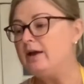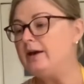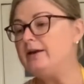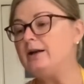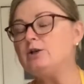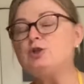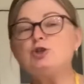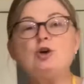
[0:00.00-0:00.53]

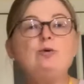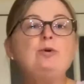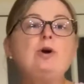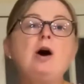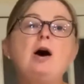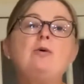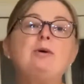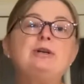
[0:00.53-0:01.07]
and I'll show
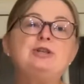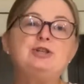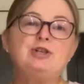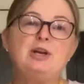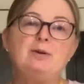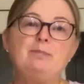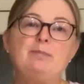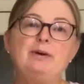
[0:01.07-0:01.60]
you how I
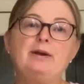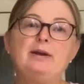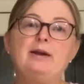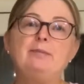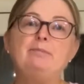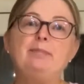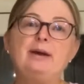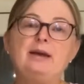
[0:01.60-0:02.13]
shape it
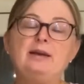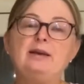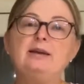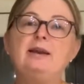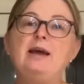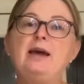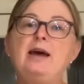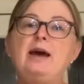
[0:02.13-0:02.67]
and bake
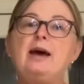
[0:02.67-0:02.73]
it,